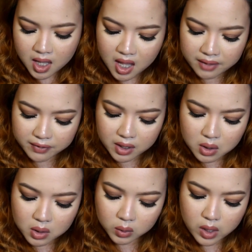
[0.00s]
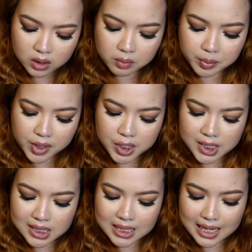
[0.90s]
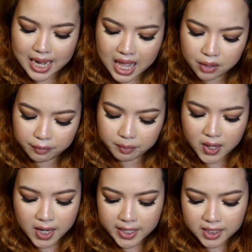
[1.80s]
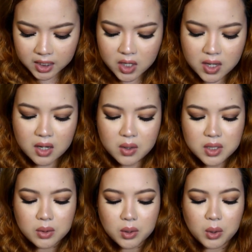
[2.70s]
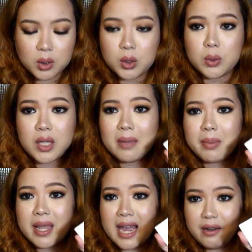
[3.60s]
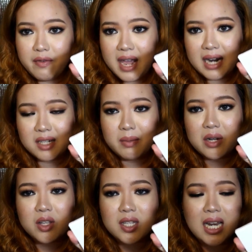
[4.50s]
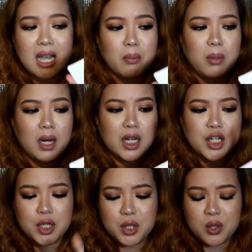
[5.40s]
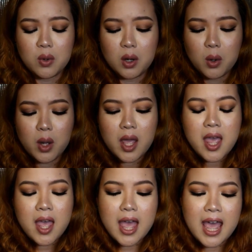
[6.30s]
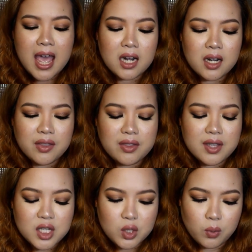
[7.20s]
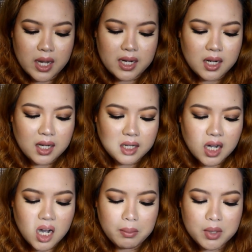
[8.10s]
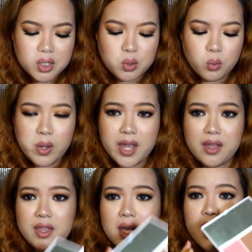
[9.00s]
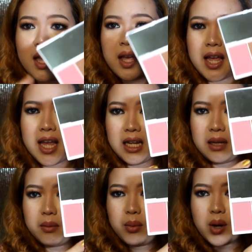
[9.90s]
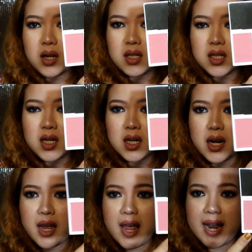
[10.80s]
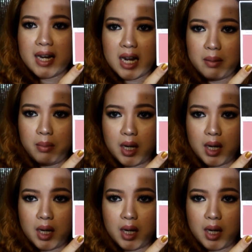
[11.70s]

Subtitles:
If you don't want to purchase an e.l.f. product, you can also go to EB Advance. Meron silang blush duo. And this one comes with a bronzer and a